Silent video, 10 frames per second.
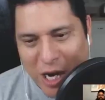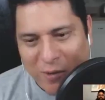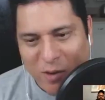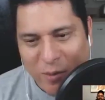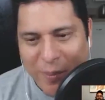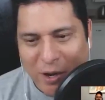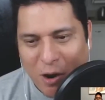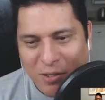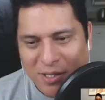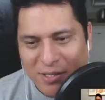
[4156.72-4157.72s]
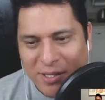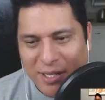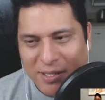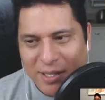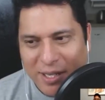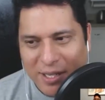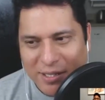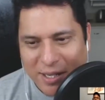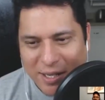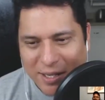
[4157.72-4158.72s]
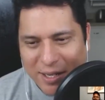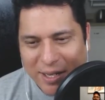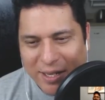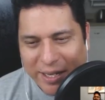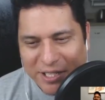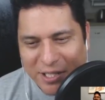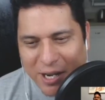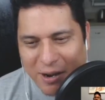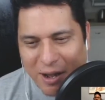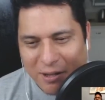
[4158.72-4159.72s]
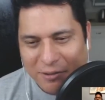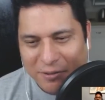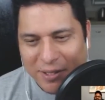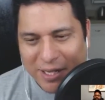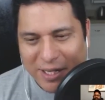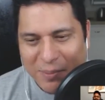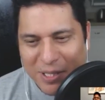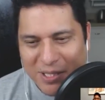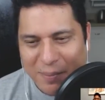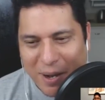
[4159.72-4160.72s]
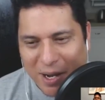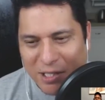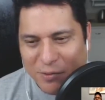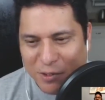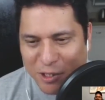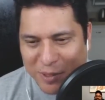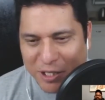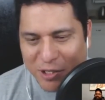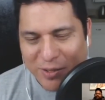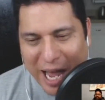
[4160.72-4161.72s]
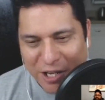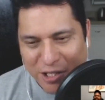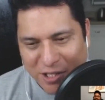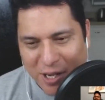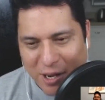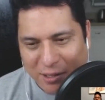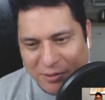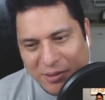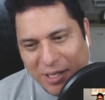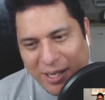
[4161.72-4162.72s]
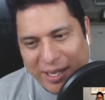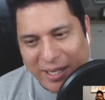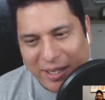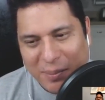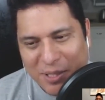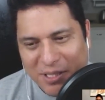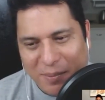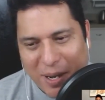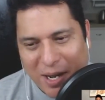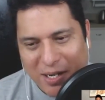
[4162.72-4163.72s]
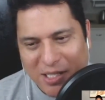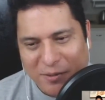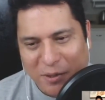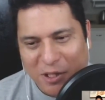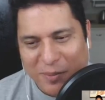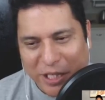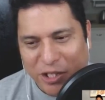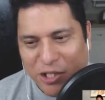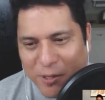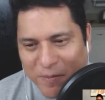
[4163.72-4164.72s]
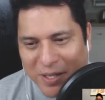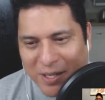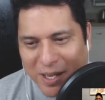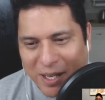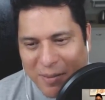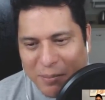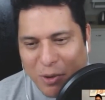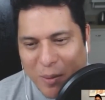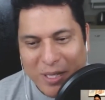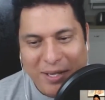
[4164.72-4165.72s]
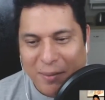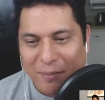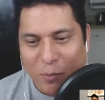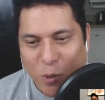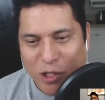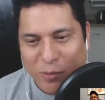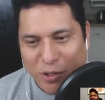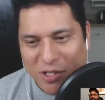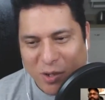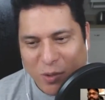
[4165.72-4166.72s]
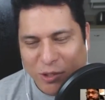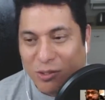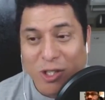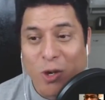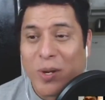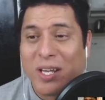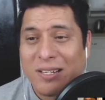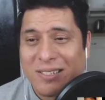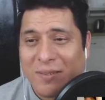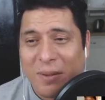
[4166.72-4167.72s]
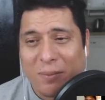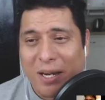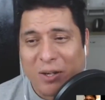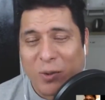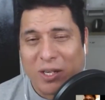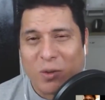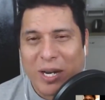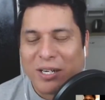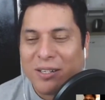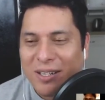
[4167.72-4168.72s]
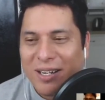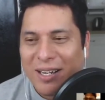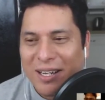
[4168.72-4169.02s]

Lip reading: the chat room. Emmy Carlson says, is cut off, ellipse is a pause for speech. So dash is cut off, ellipse is a pause for speech. I'm probably like the worst person in the world to know any of this stuff. I'm not a really good writer.